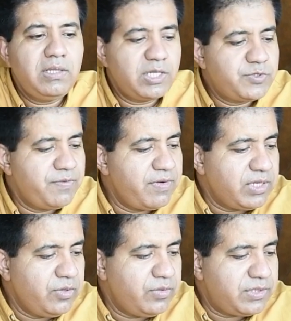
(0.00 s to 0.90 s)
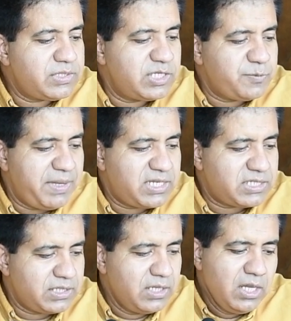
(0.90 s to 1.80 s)
That's very good. This is
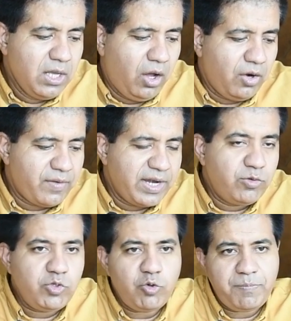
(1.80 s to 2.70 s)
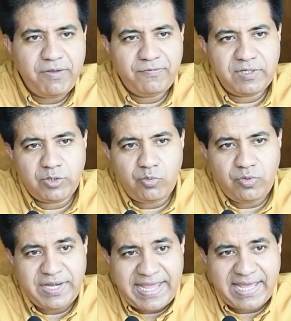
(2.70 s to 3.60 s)
better. All right. Do you prefer to
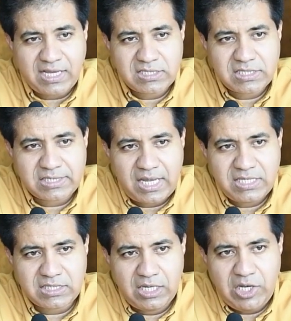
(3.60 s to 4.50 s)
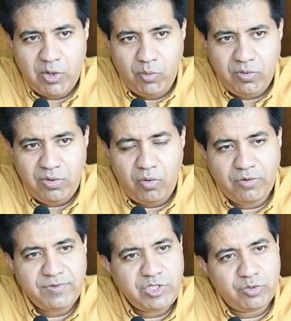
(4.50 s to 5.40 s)
take exercise alone or
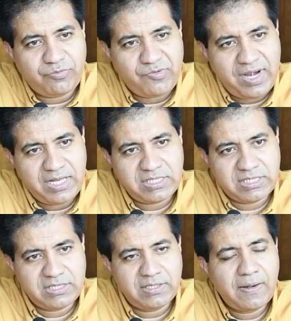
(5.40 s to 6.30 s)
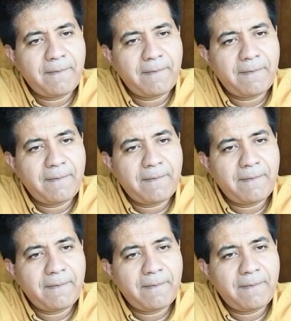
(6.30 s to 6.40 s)
with your friends?